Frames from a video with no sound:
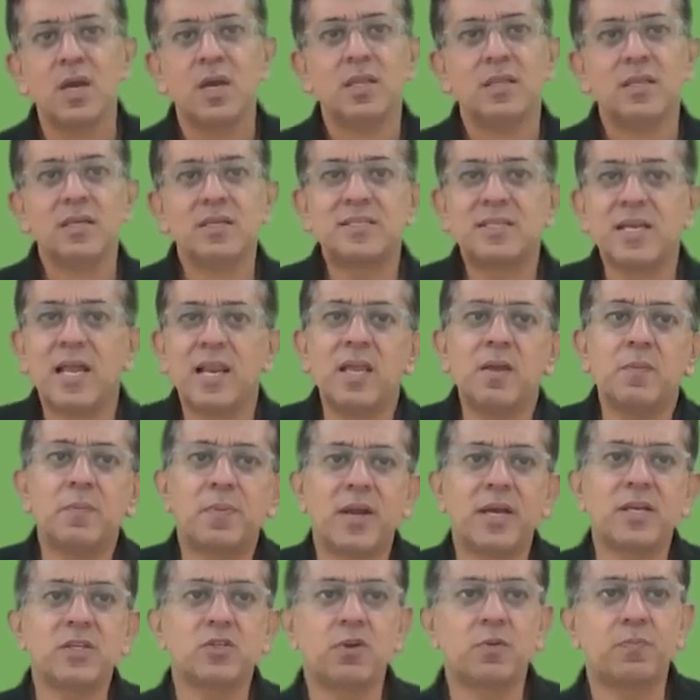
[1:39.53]
The selling
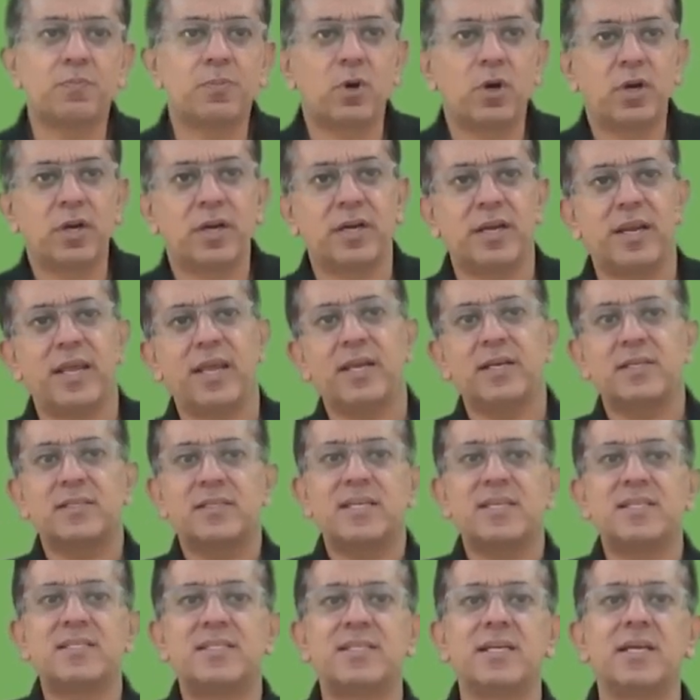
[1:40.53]
price of product X
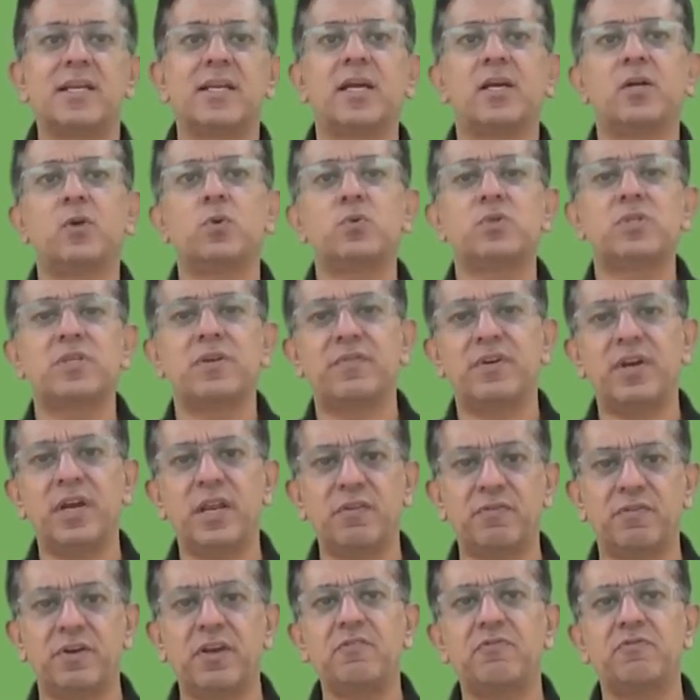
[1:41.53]
is set at
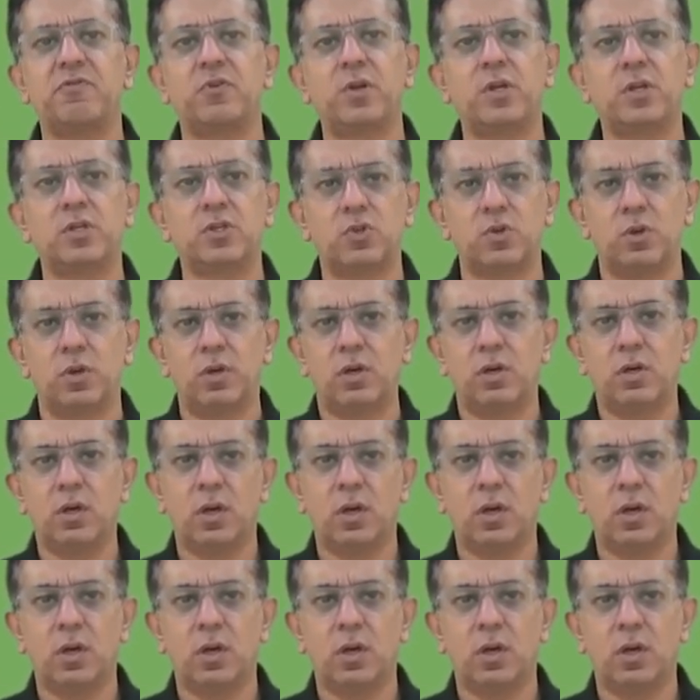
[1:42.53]
275 for each unit,